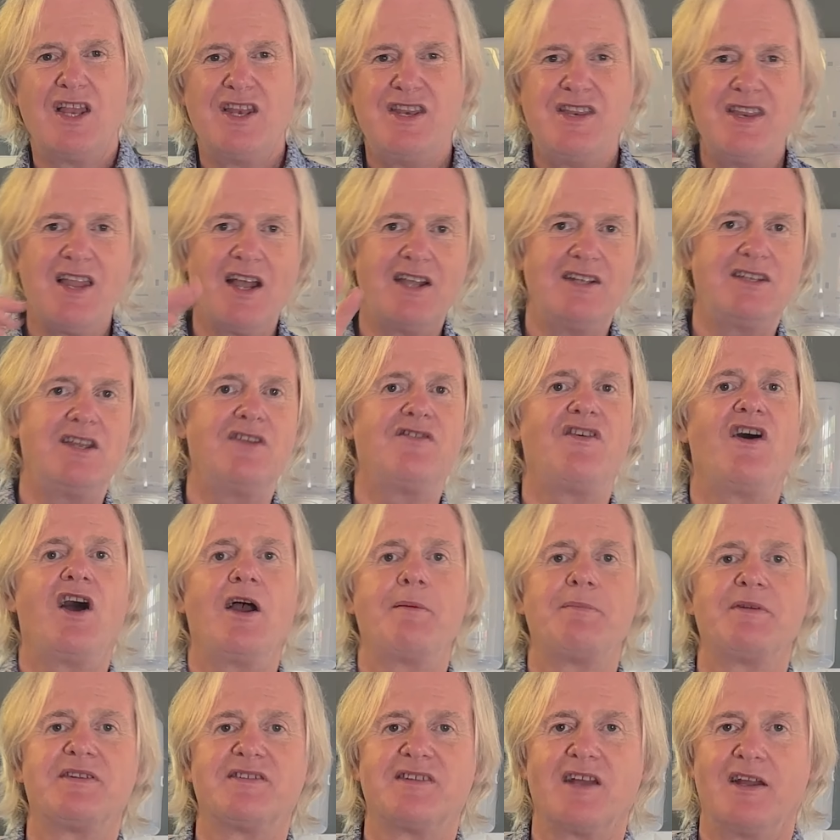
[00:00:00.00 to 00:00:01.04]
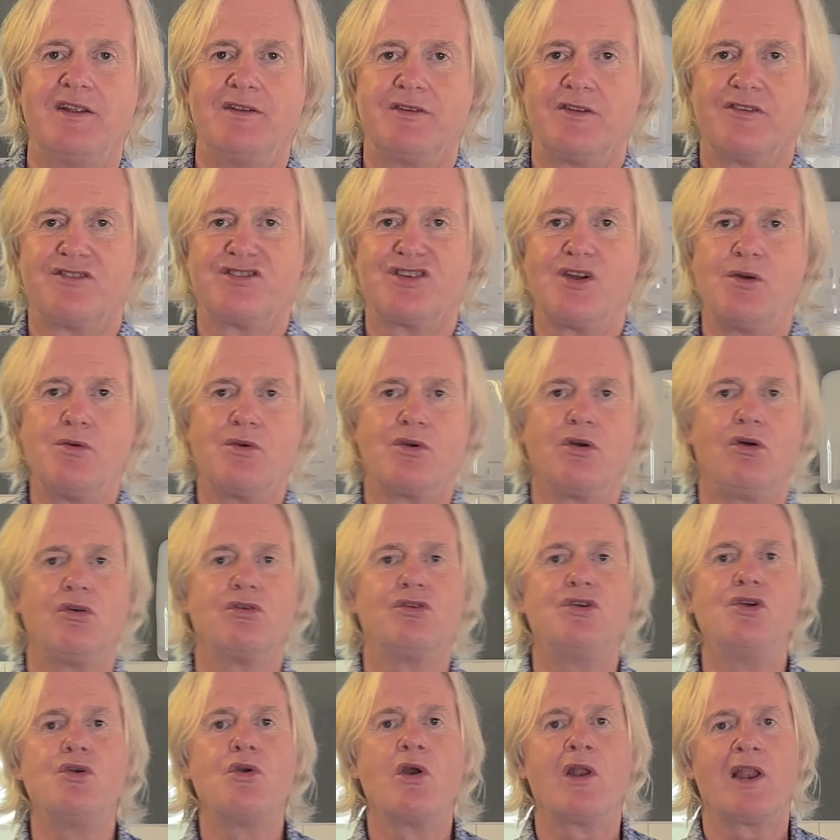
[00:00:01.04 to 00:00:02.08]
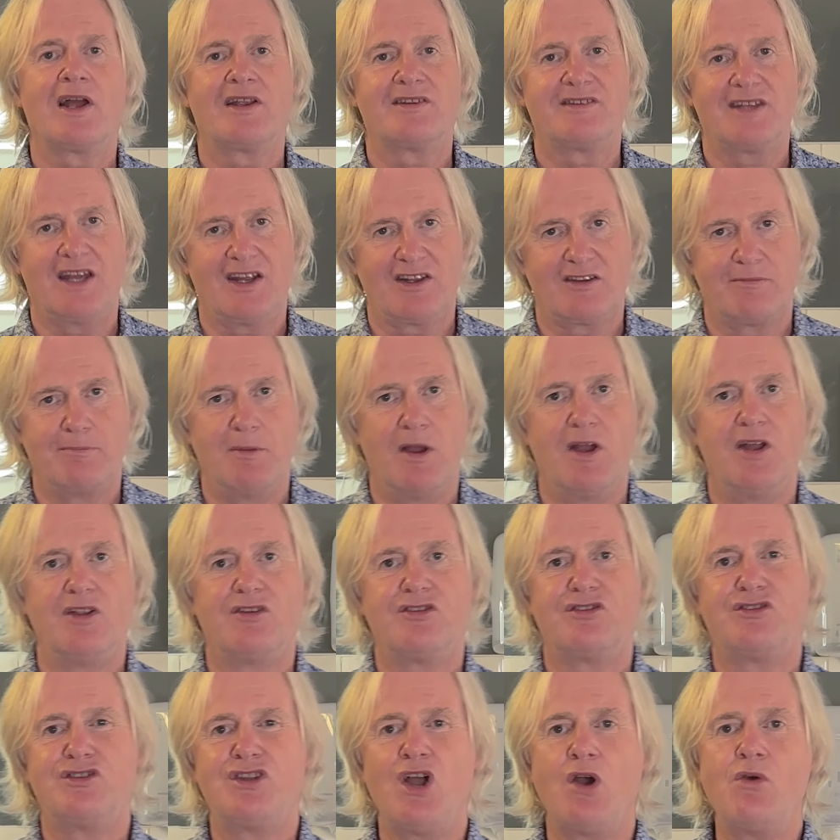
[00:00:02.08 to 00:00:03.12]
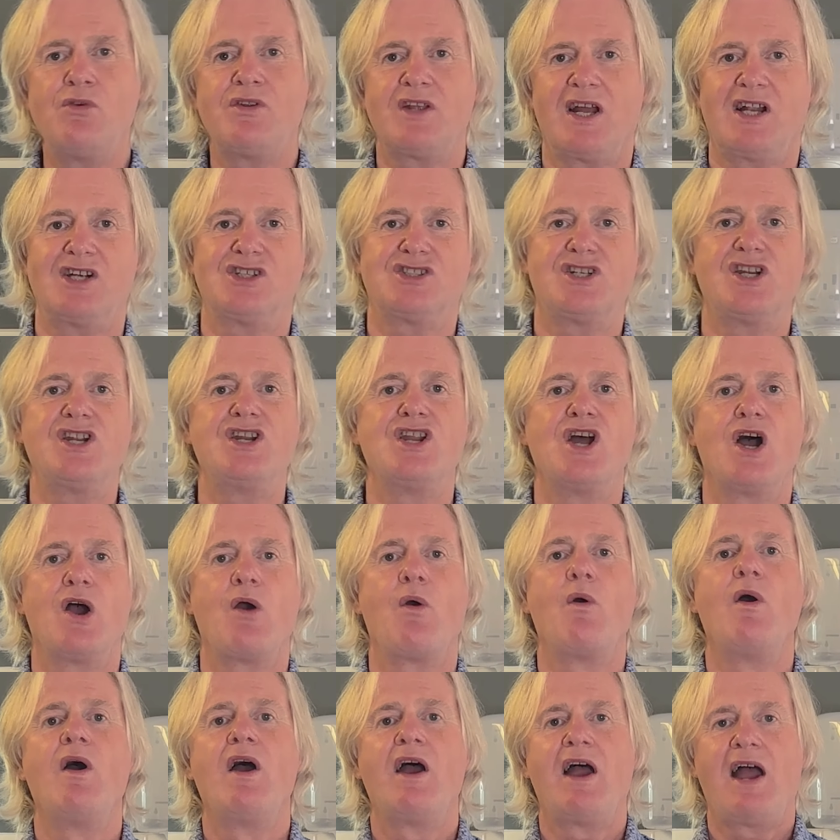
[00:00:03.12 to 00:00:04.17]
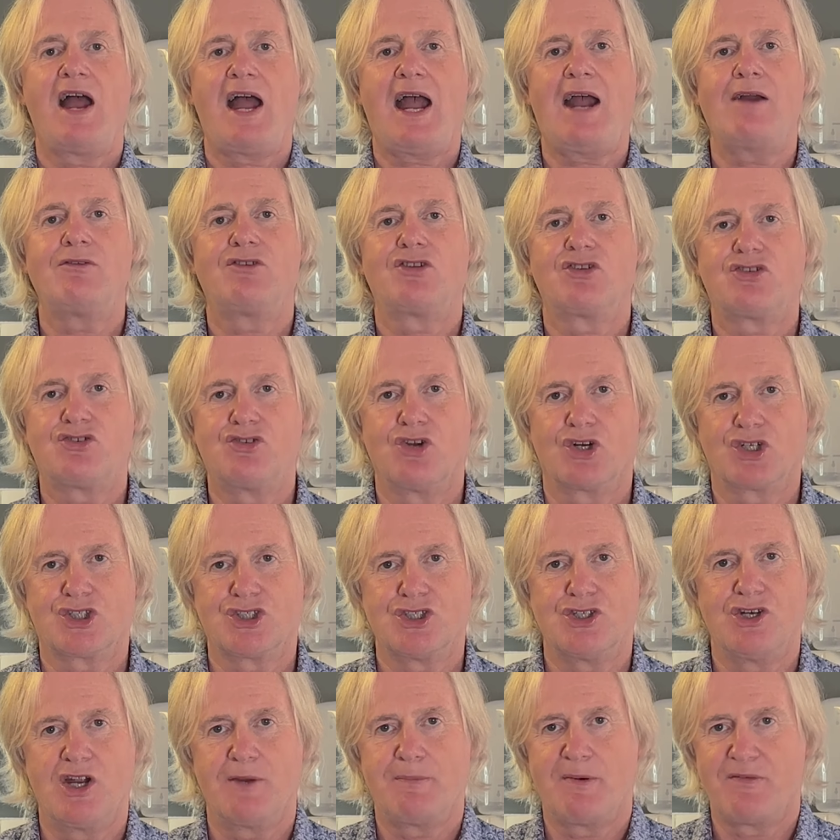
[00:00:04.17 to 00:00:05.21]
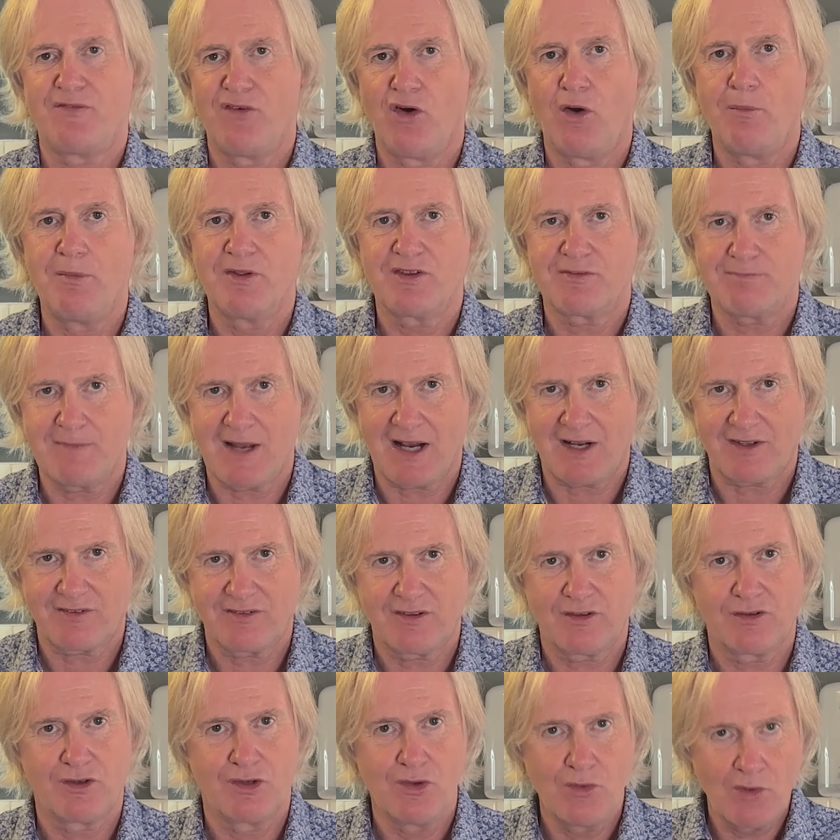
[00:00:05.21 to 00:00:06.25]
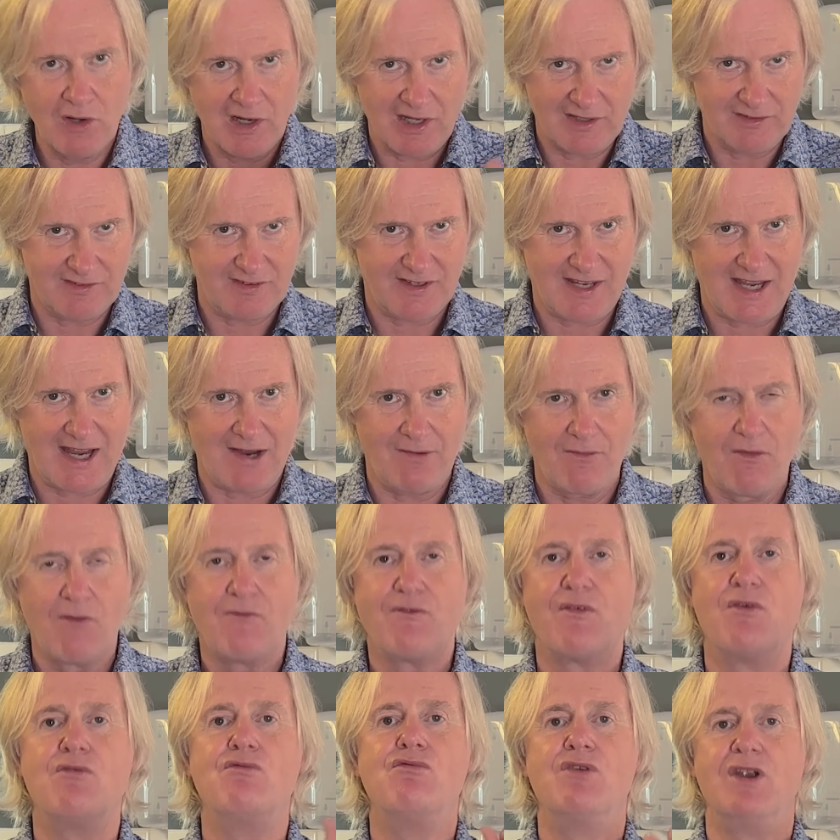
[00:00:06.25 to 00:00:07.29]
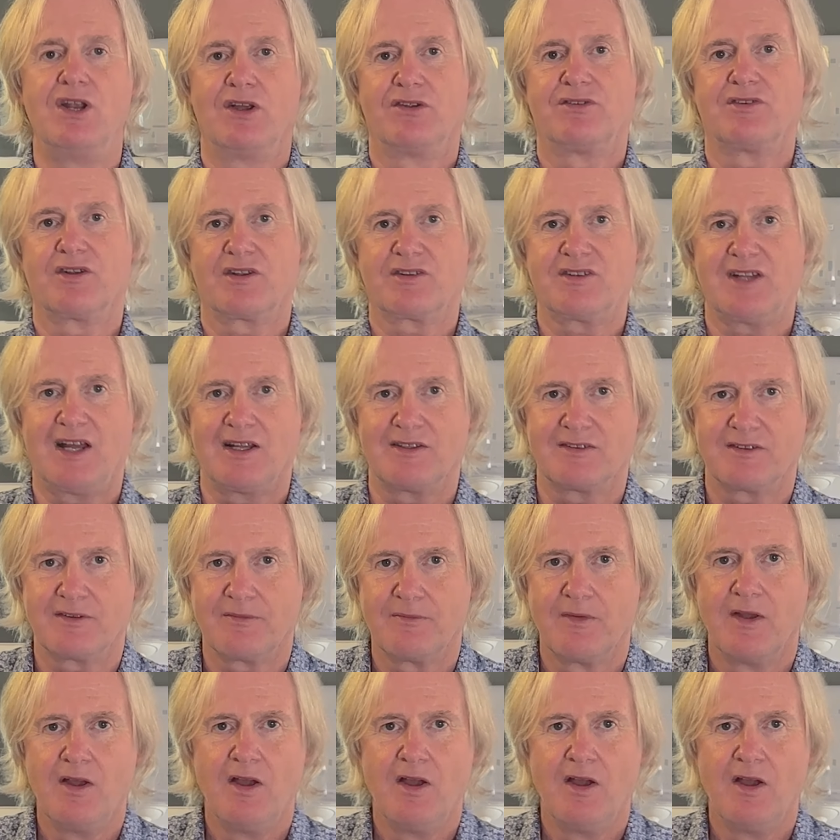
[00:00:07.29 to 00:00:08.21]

95% of so-called Google Ads experts don't actually know how to structure a Performance Max Google Ads account for real success.